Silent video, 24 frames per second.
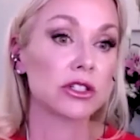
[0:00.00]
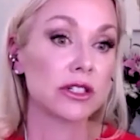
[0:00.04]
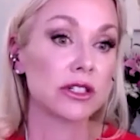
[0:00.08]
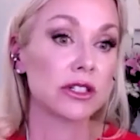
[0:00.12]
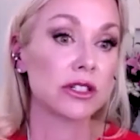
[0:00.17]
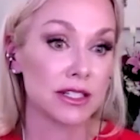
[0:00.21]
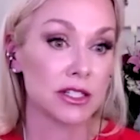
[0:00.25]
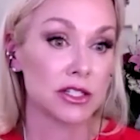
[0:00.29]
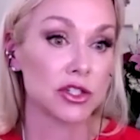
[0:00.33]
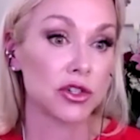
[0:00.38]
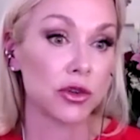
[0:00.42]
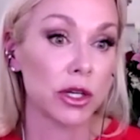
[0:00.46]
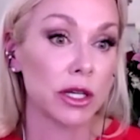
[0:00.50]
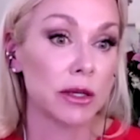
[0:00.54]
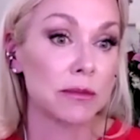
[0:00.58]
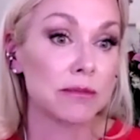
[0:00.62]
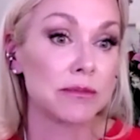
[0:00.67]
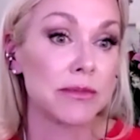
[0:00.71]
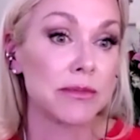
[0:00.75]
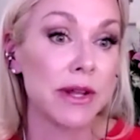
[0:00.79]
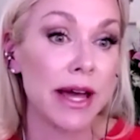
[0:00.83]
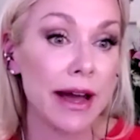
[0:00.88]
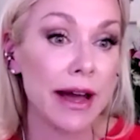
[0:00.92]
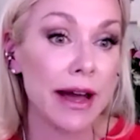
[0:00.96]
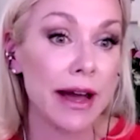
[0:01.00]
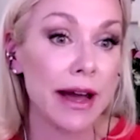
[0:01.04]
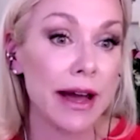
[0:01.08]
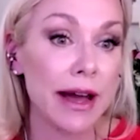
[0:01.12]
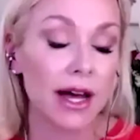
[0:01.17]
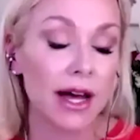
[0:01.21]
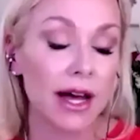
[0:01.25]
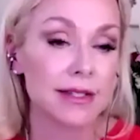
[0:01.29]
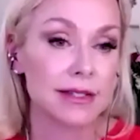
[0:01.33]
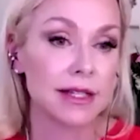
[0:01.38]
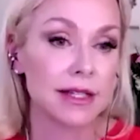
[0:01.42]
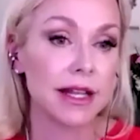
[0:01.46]
And I screamed down. I
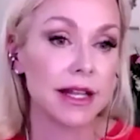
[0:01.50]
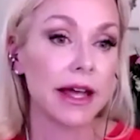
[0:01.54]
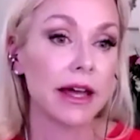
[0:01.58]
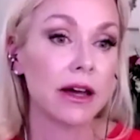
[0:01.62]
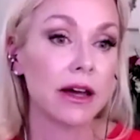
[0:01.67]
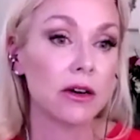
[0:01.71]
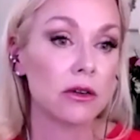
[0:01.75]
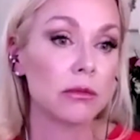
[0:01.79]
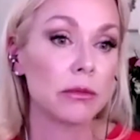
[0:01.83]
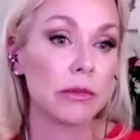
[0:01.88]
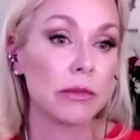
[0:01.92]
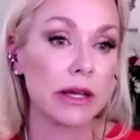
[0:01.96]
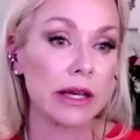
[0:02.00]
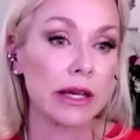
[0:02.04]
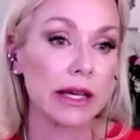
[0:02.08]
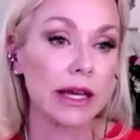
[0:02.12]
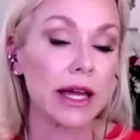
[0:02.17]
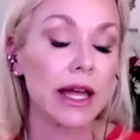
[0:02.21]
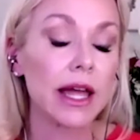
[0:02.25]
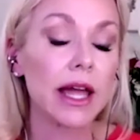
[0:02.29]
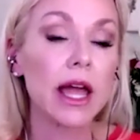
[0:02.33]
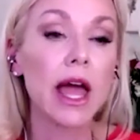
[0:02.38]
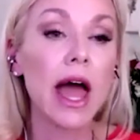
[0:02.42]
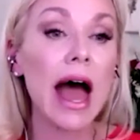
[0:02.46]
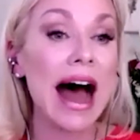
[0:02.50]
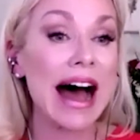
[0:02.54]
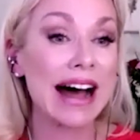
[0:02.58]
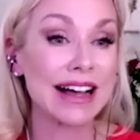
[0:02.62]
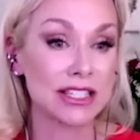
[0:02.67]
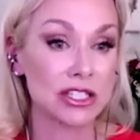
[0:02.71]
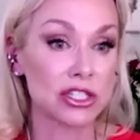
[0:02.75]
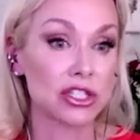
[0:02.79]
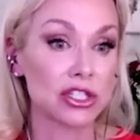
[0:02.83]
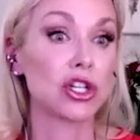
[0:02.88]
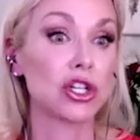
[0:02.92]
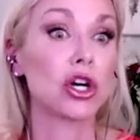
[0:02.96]
said, "Help me." I
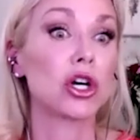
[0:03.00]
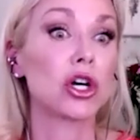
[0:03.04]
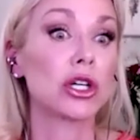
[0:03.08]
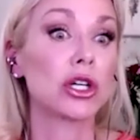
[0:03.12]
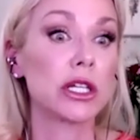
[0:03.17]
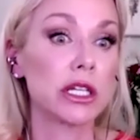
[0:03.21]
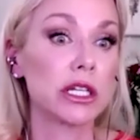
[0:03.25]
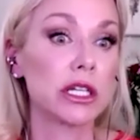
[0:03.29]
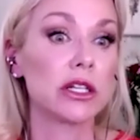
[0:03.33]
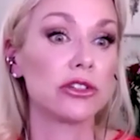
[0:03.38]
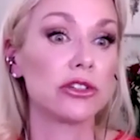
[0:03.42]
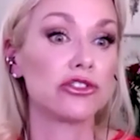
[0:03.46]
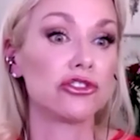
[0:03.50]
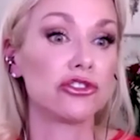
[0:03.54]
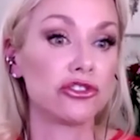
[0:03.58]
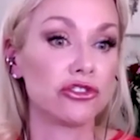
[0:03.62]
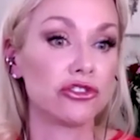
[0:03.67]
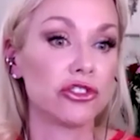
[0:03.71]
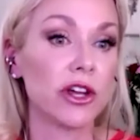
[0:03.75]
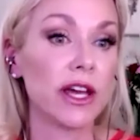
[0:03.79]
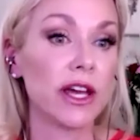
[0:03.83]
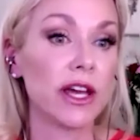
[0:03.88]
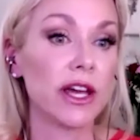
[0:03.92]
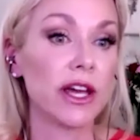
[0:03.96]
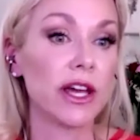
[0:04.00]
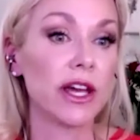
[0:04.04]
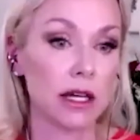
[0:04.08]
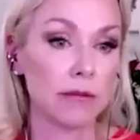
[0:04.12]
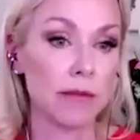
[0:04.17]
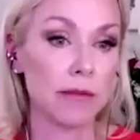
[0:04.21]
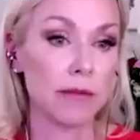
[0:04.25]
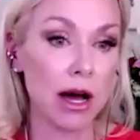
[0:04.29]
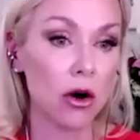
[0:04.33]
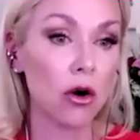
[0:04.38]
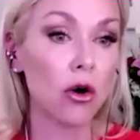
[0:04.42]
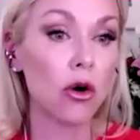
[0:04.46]
started shaking.
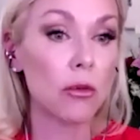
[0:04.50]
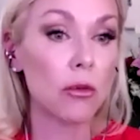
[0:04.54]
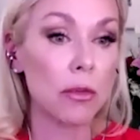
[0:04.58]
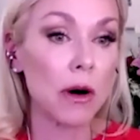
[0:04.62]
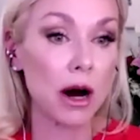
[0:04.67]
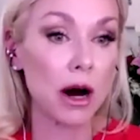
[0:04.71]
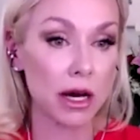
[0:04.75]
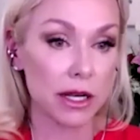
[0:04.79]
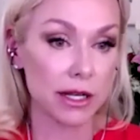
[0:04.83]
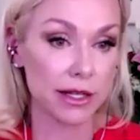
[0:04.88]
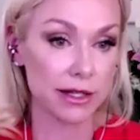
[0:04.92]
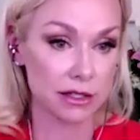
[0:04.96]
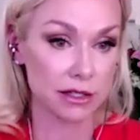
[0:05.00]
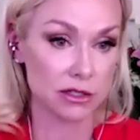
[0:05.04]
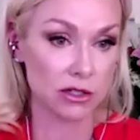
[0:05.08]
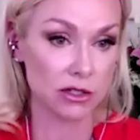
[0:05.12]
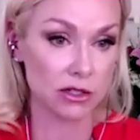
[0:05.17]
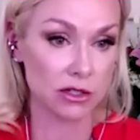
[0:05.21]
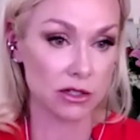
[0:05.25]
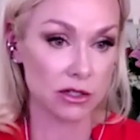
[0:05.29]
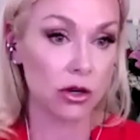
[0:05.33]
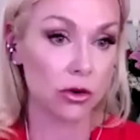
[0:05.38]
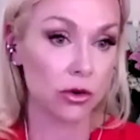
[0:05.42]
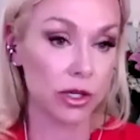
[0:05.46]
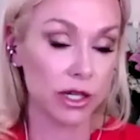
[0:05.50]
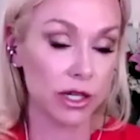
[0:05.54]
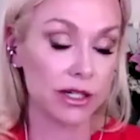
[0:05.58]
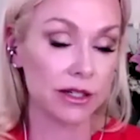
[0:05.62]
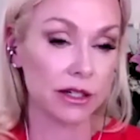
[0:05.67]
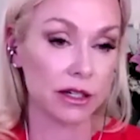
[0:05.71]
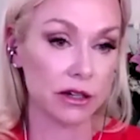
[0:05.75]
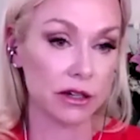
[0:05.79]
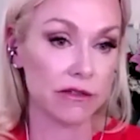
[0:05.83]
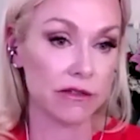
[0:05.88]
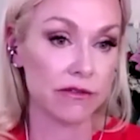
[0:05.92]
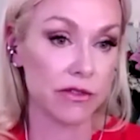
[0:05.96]
My whole body started going into
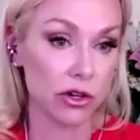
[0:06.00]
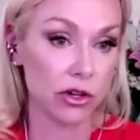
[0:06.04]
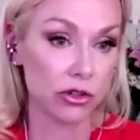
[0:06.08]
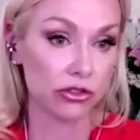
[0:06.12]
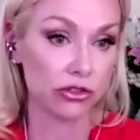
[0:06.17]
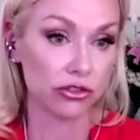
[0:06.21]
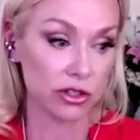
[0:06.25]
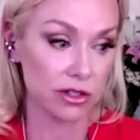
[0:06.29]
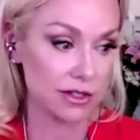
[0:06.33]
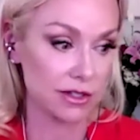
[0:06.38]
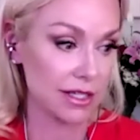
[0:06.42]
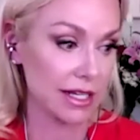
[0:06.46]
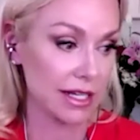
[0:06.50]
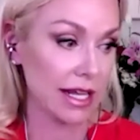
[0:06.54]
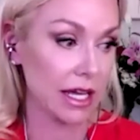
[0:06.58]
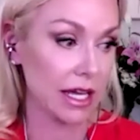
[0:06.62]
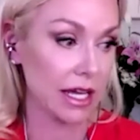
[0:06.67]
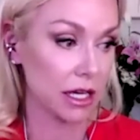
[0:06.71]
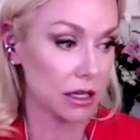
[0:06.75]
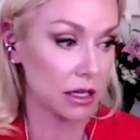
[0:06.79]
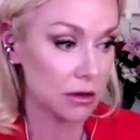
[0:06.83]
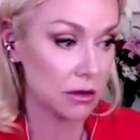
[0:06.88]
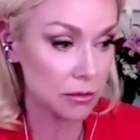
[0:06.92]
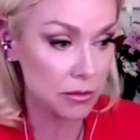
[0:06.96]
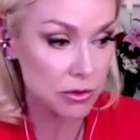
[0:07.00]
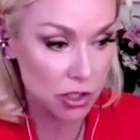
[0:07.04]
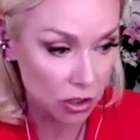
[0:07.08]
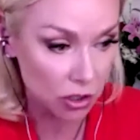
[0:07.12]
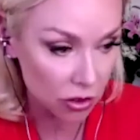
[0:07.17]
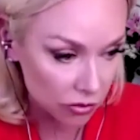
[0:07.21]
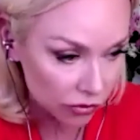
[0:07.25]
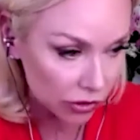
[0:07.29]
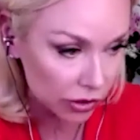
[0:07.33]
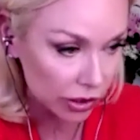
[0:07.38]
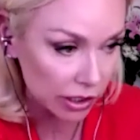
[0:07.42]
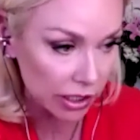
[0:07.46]
convulsions. And he comes
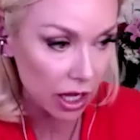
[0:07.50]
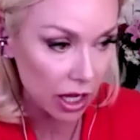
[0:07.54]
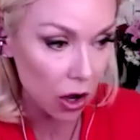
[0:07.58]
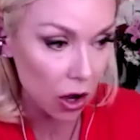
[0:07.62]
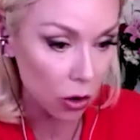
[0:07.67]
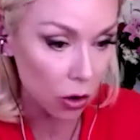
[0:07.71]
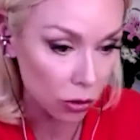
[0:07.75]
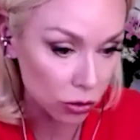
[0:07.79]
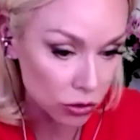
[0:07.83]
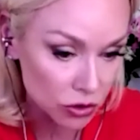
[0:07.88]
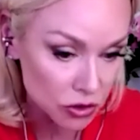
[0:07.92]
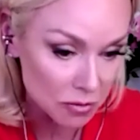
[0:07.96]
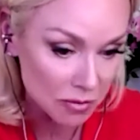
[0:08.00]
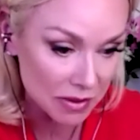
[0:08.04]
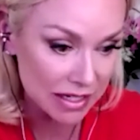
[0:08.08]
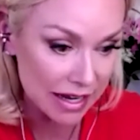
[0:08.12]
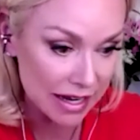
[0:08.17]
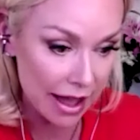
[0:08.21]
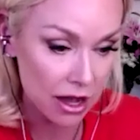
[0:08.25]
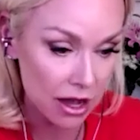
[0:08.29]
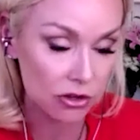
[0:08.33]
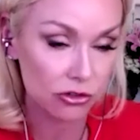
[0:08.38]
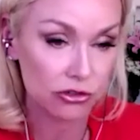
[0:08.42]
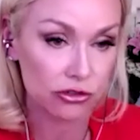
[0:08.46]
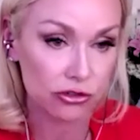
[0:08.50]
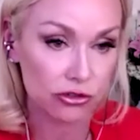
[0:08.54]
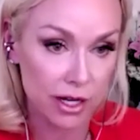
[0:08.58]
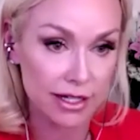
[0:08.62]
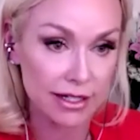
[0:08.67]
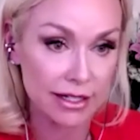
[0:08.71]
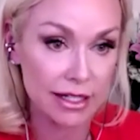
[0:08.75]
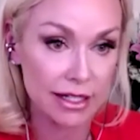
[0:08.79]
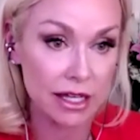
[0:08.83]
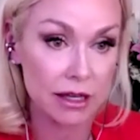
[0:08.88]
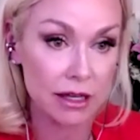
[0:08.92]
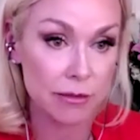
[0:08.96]
over and he holds me down, trying
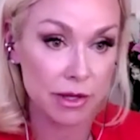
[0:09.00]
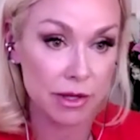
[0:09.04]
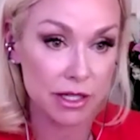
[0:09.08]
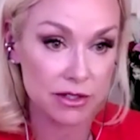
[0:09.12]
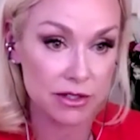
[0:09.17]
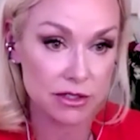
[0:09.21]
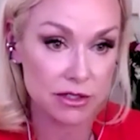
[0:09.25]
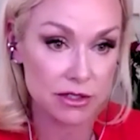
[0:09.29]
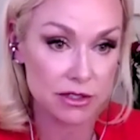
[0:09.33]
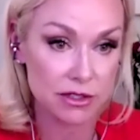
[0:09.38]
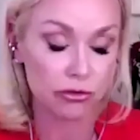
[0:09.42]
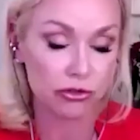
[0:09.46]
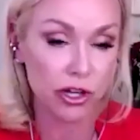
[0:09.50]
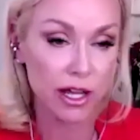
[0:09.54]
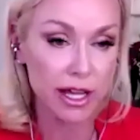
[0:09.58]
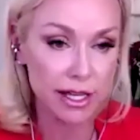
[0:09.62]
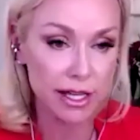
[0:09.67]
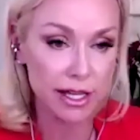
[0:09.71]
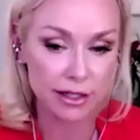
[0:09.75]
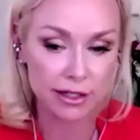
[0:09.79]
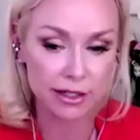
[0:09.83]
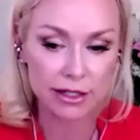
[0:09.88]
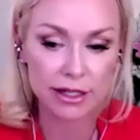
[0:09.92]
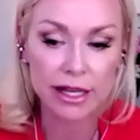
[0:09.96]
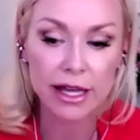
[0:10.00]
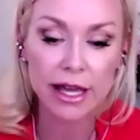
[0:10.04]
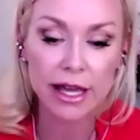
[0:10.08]
to get me to stop shaking.